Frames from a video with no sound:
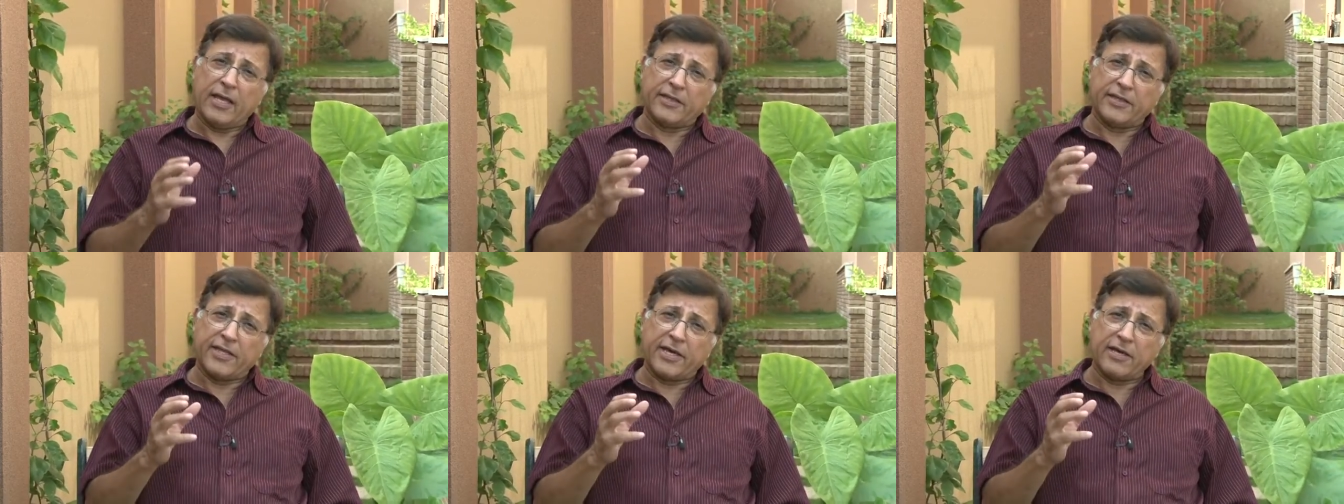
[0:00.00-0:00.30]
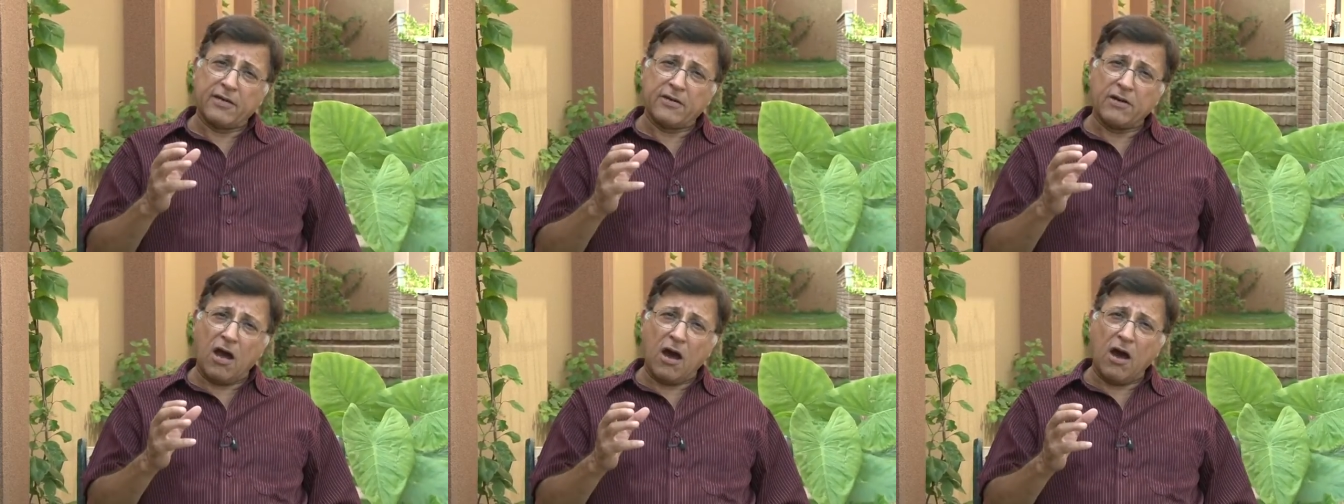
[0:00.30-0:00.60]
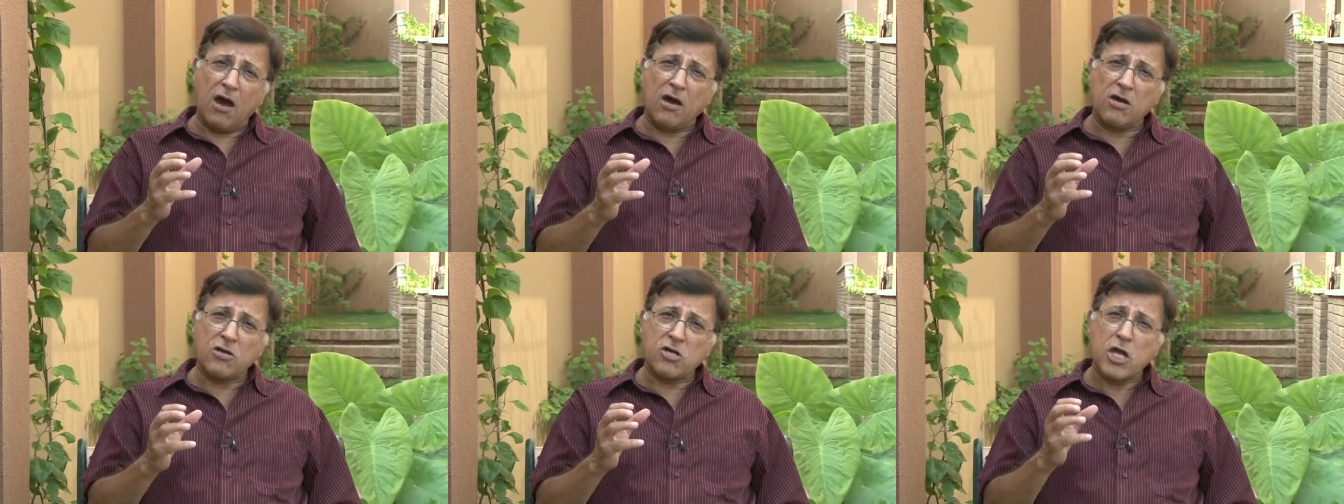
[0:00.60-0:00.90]
There
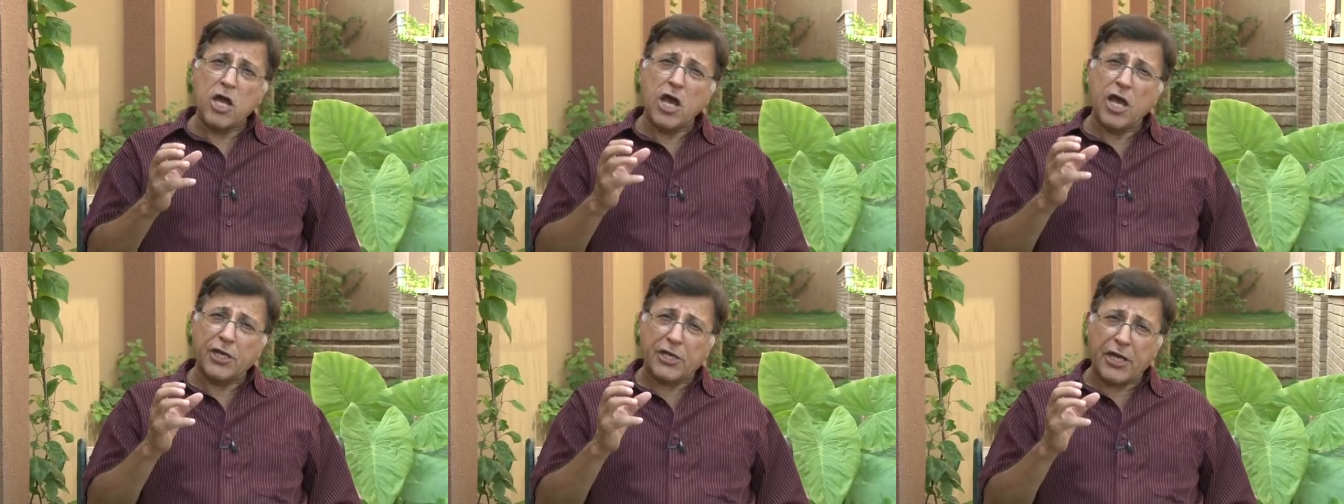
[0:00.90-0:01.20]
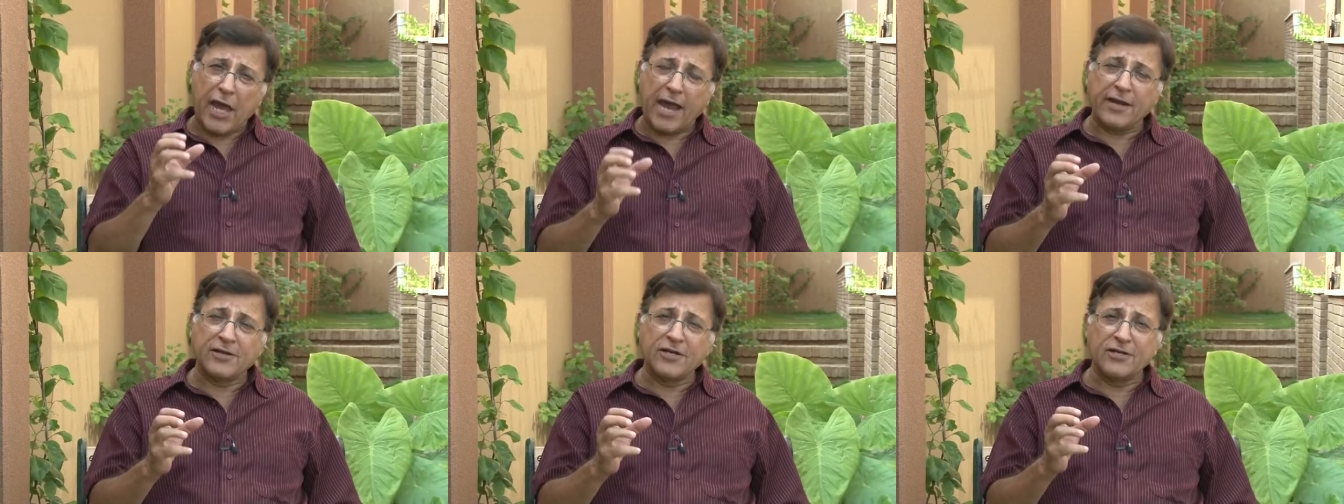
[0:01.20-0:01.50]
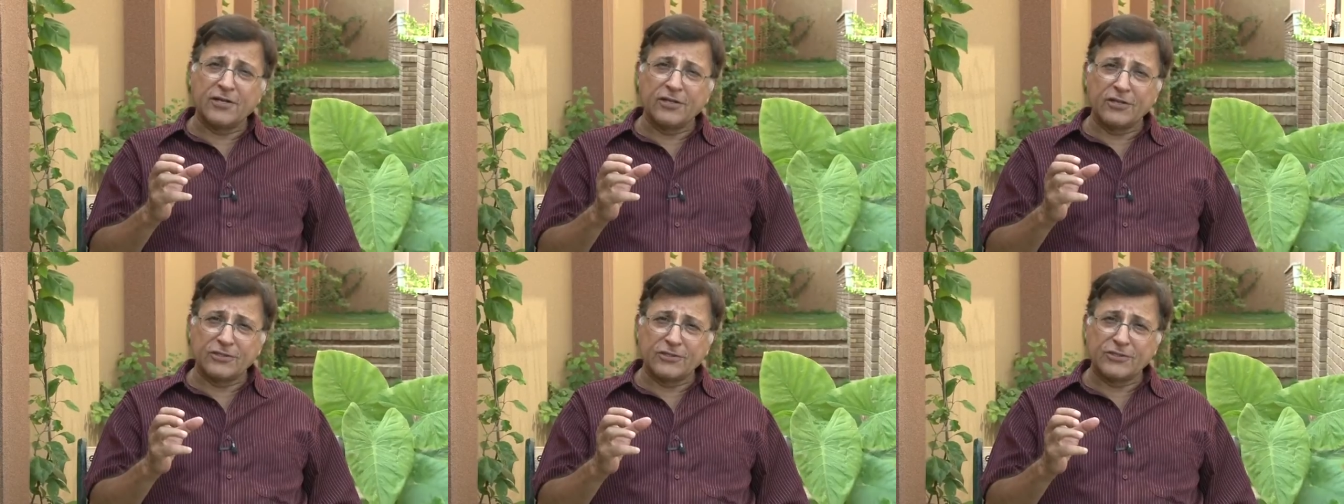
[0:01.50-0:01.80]
are
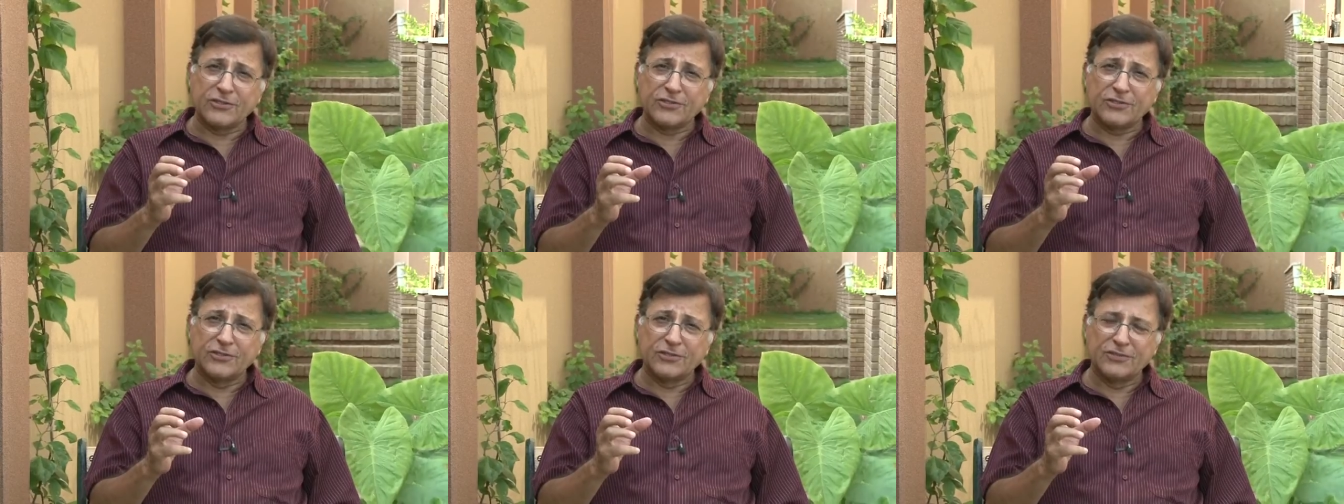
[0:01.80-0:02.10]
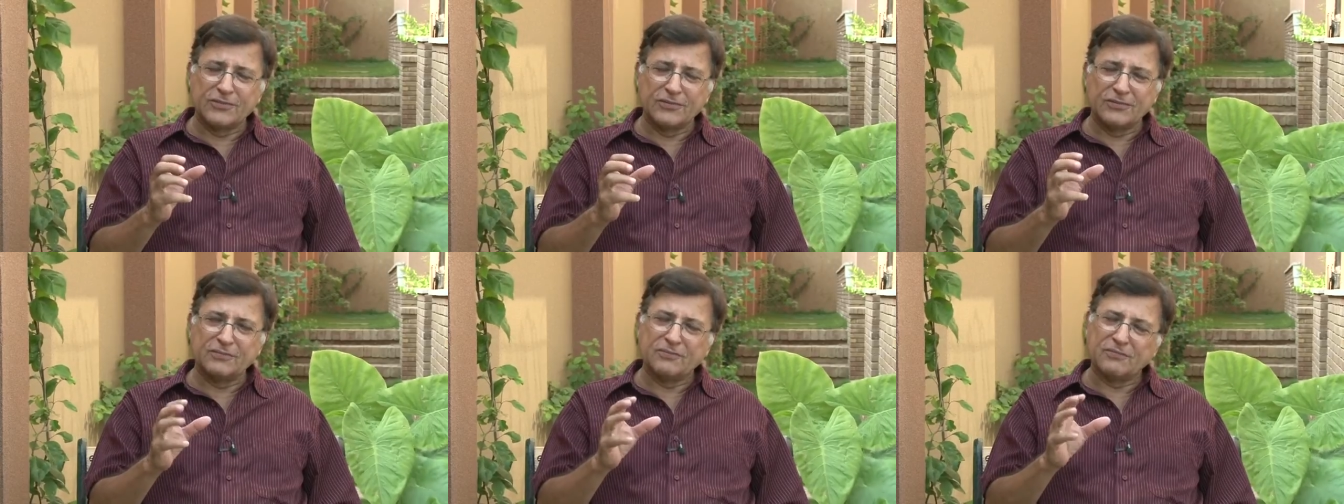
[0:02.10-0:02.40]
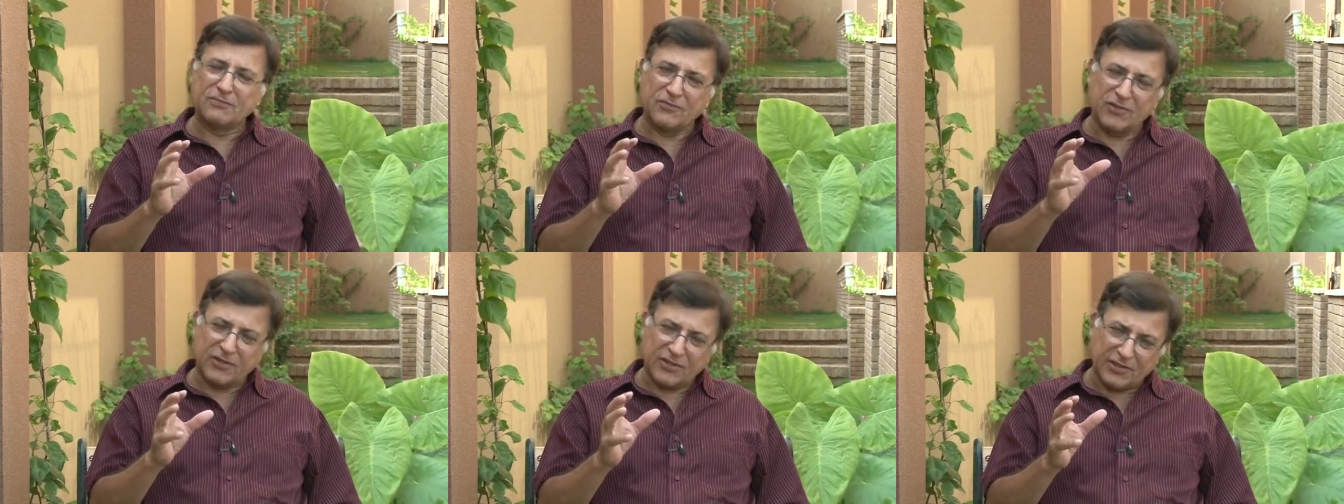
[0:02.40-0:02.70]
candles
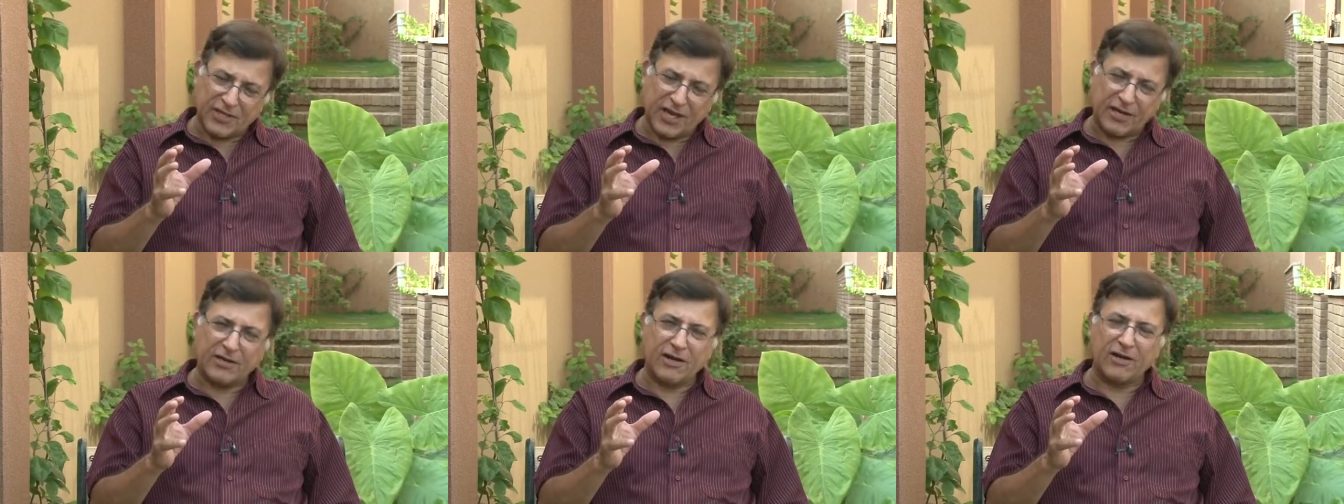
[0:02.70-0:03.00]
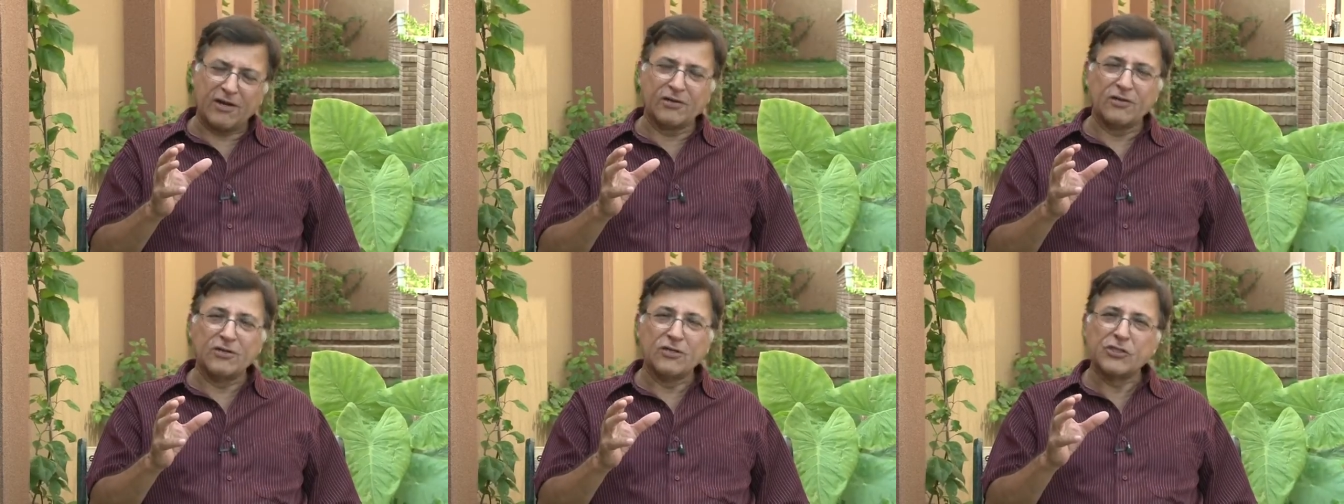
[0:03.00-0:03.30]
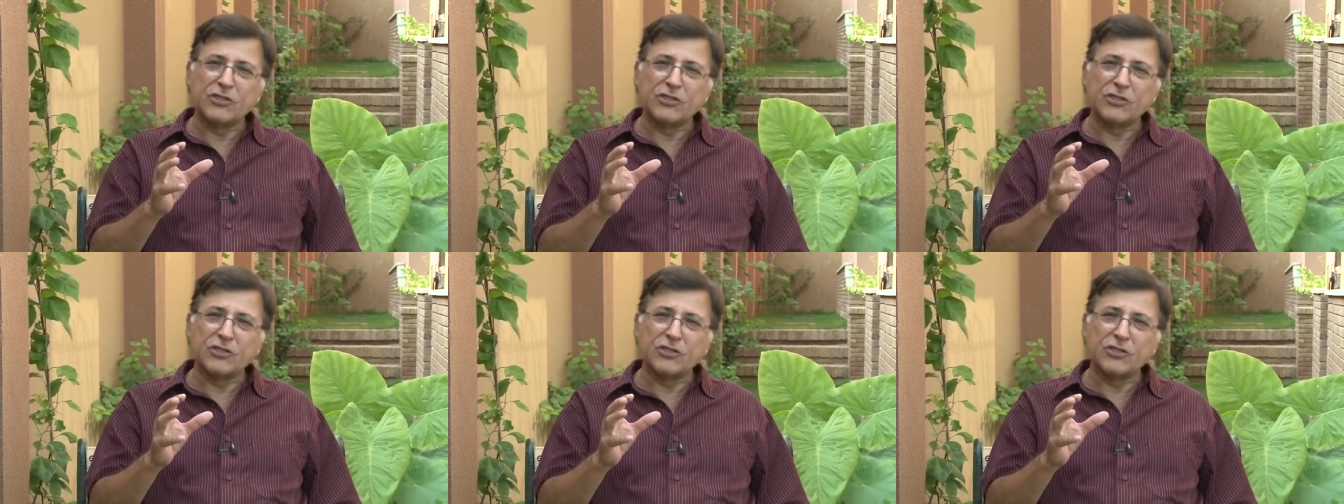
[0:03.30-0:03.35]
that are